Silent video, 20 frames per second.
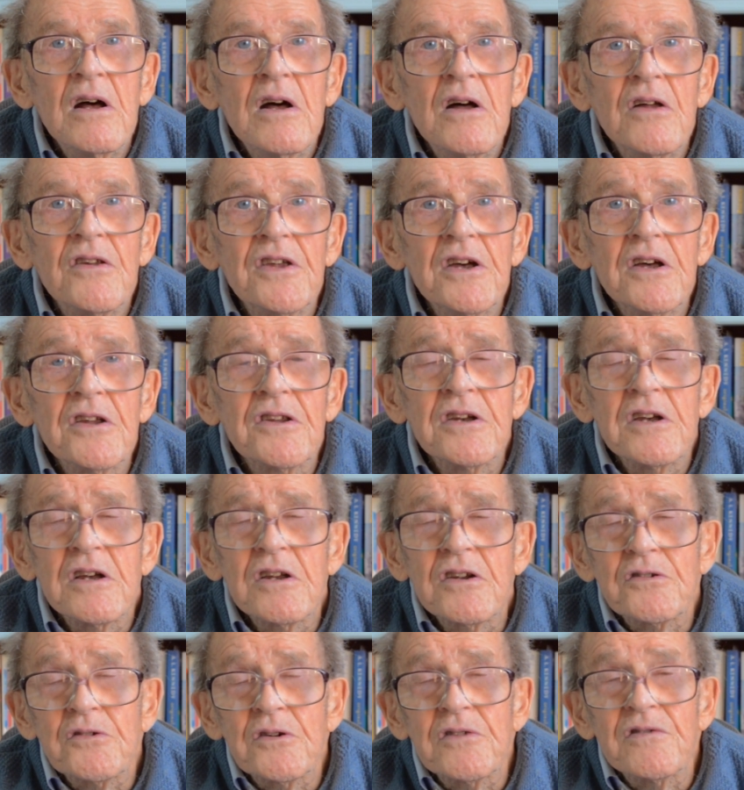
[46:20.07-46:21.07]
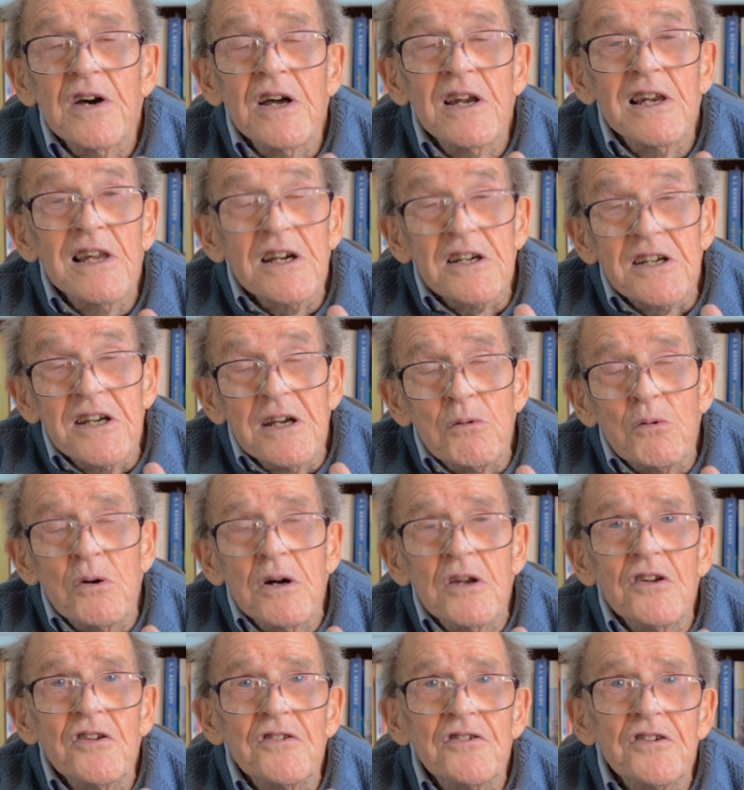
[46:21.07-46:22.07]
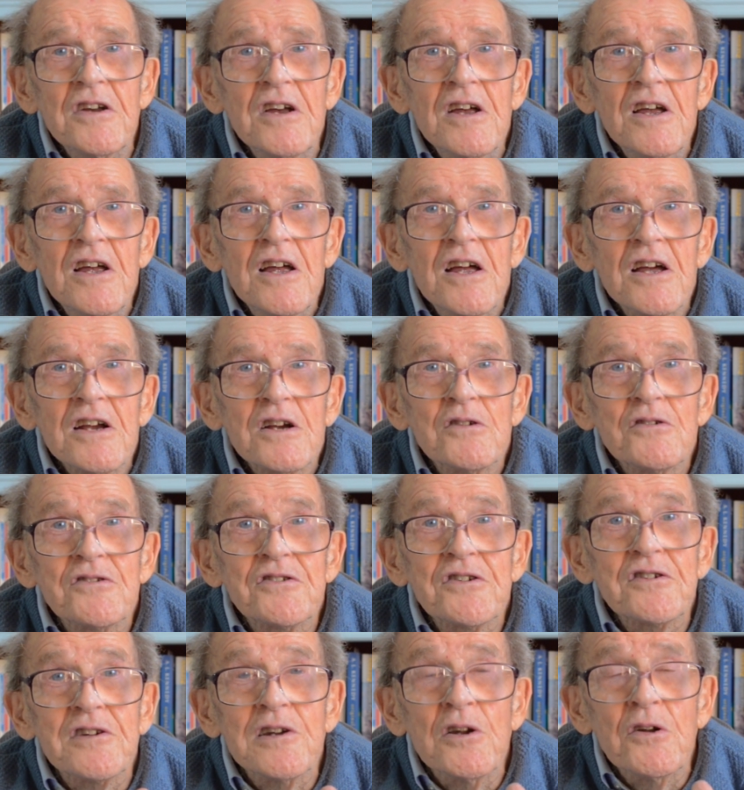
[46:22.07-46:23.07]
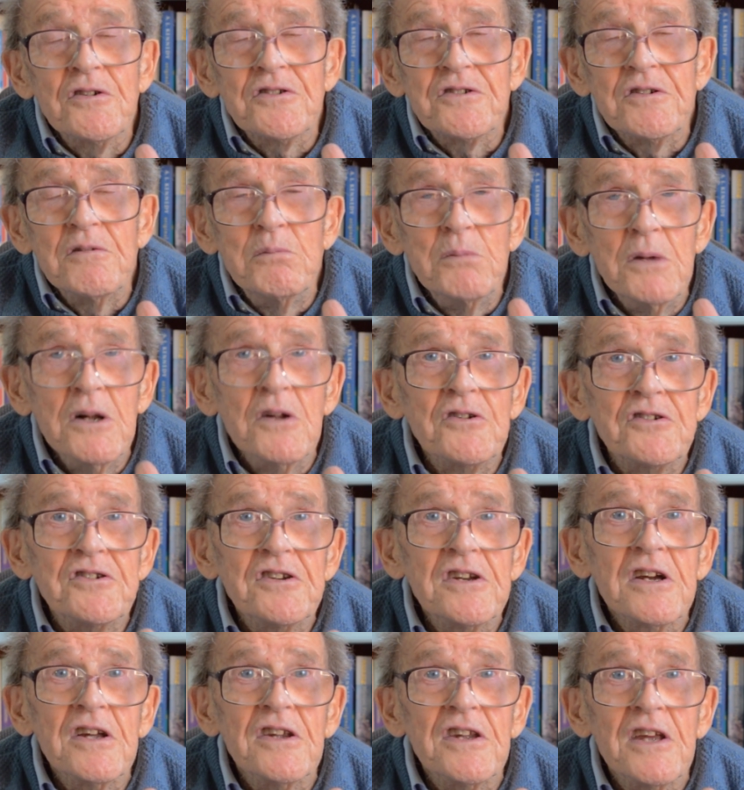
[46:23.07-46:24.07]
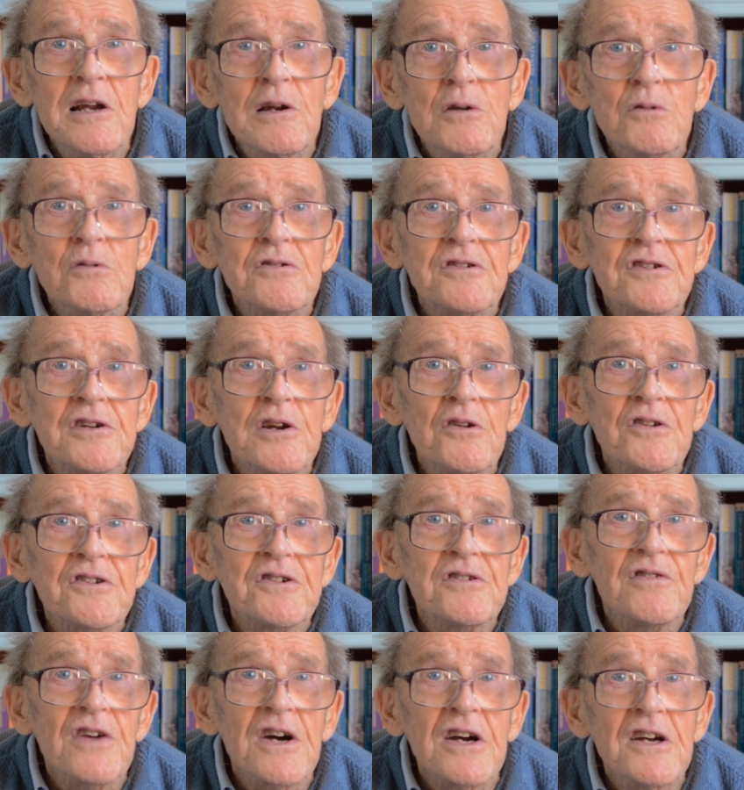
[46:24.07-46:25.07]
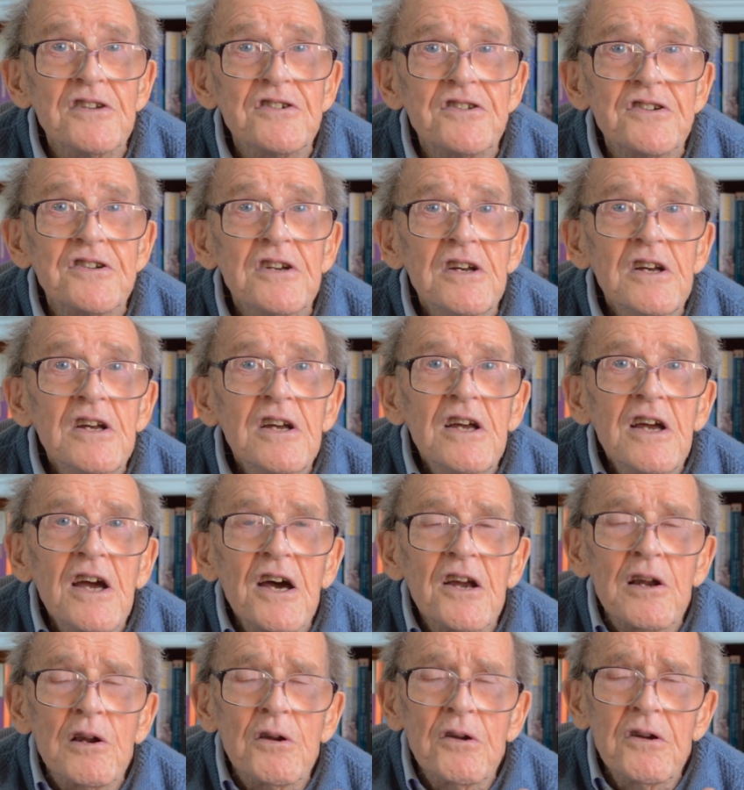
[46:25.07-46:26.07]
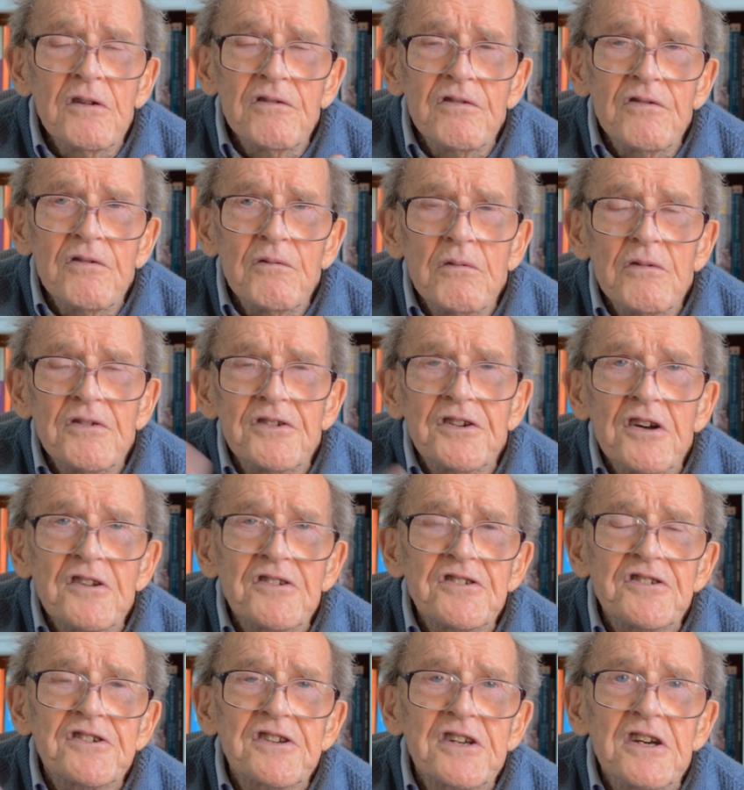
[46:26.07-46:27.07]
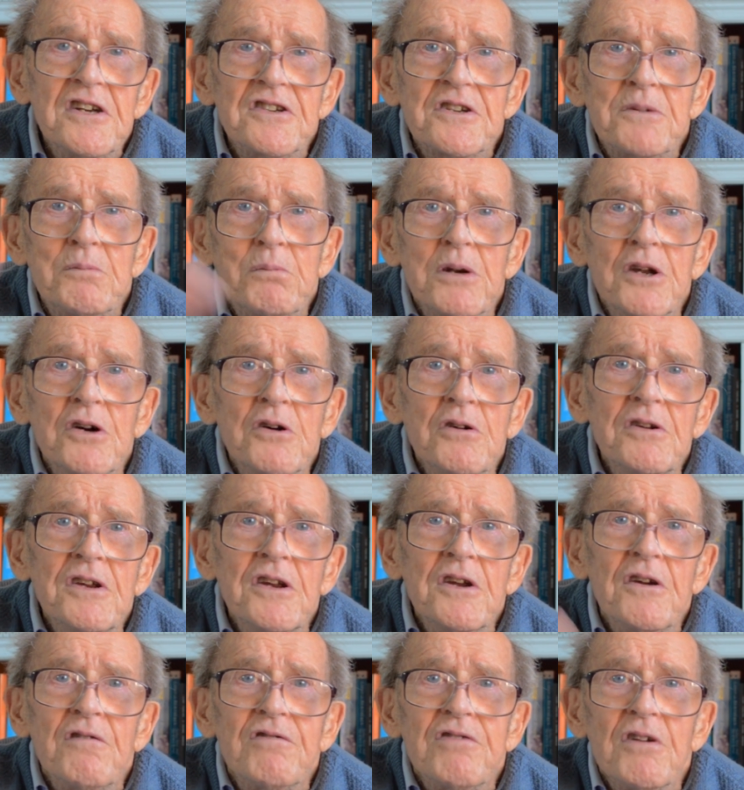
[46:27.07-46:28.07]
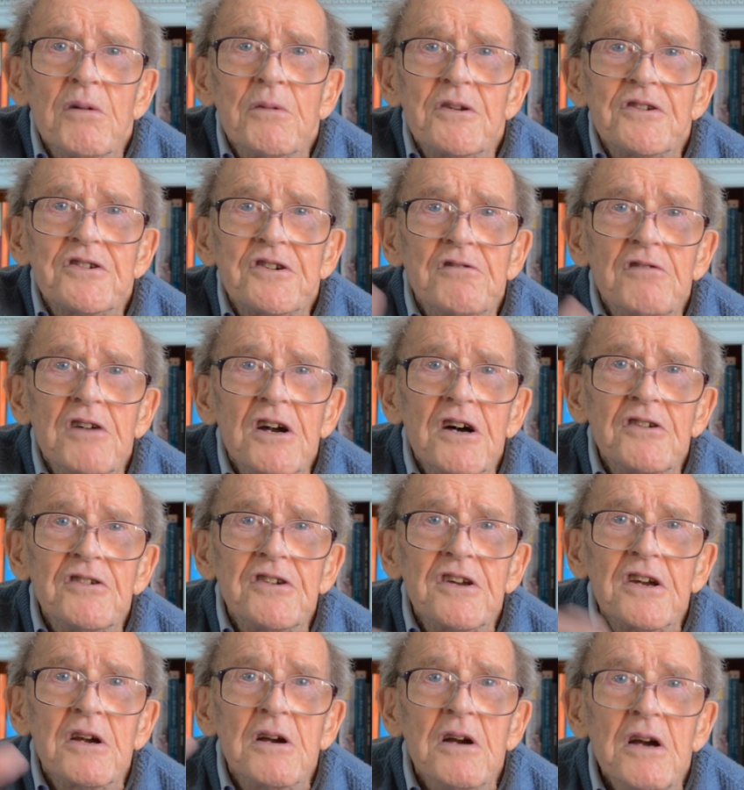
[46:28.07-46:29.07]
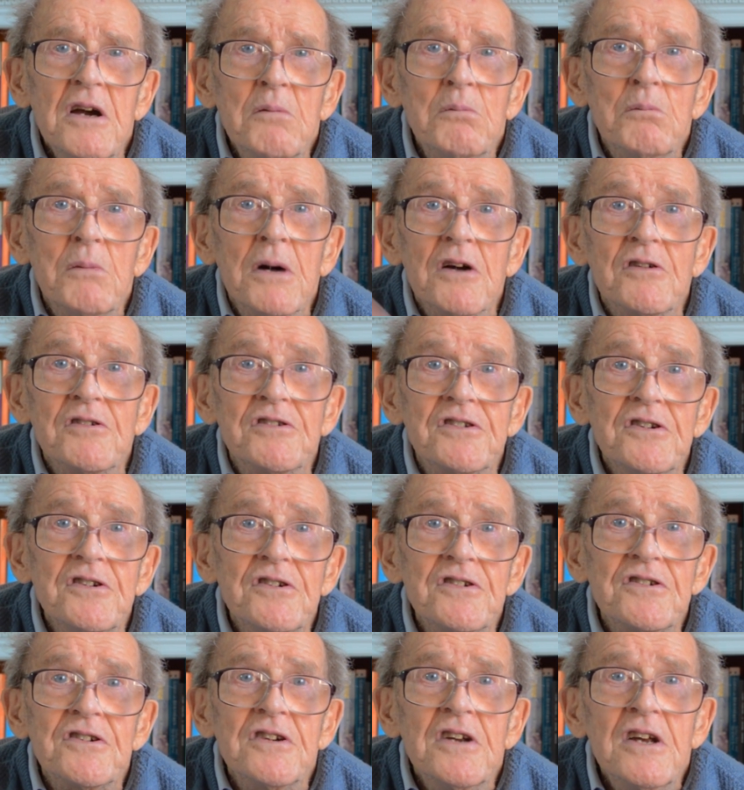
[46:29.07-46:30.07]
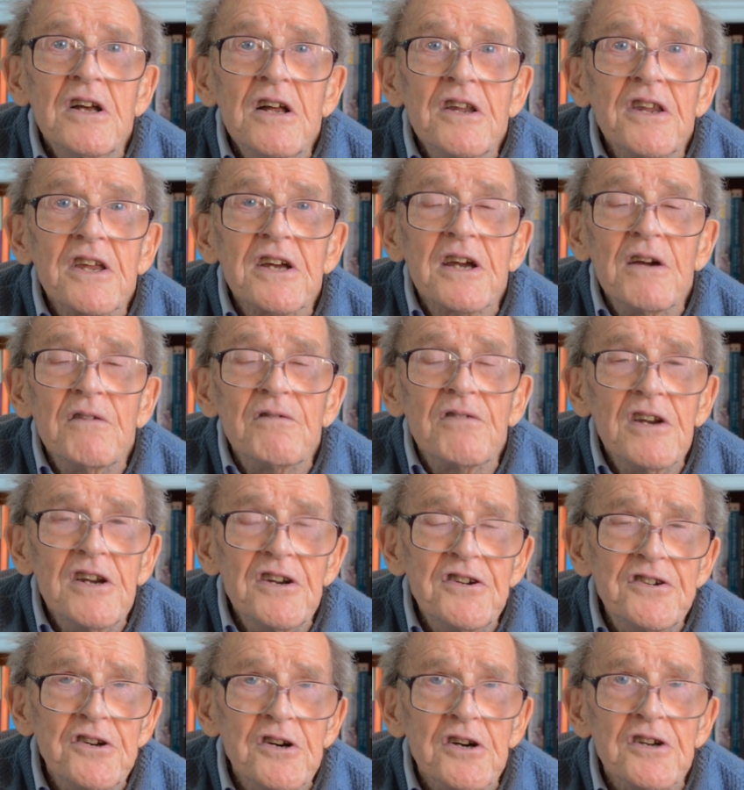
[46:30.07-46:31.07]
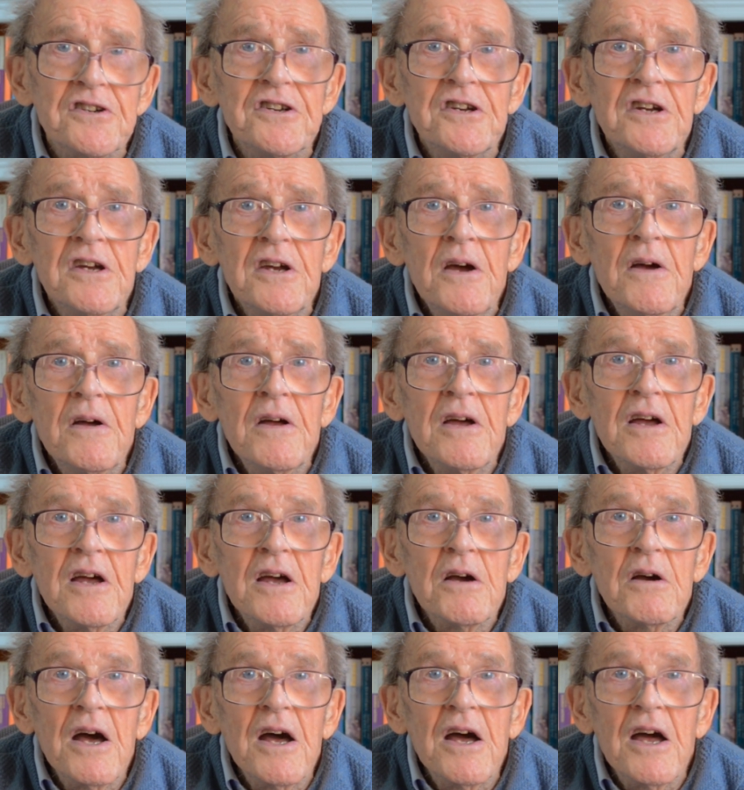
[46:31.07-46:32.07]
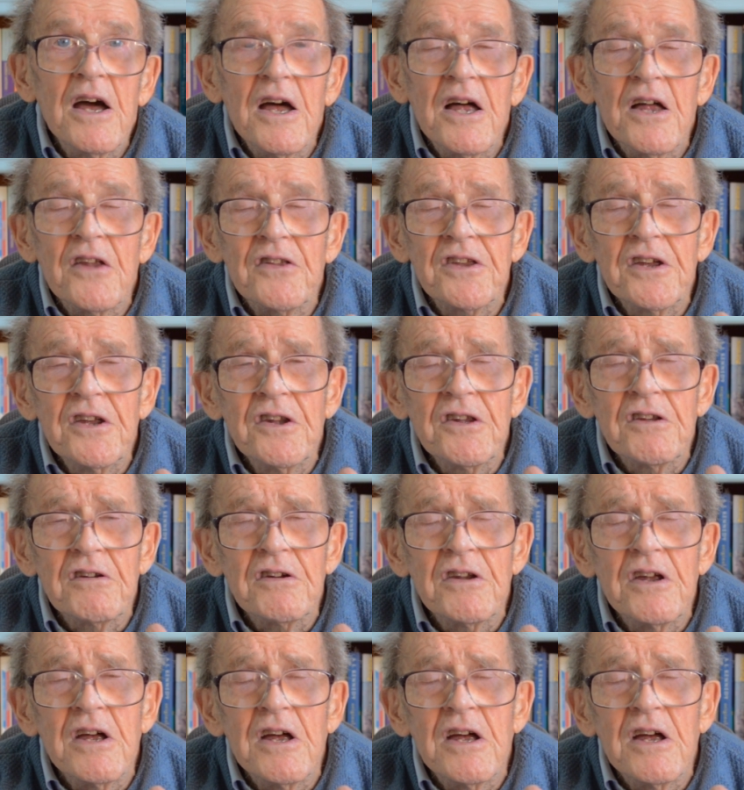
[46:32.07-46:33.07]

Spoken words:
They're the sort of unlucky ones, because there's lots of melting and they lose lots of ice, and a lot of dust gets blown in from the surrounding mountains. They get very dirty, and then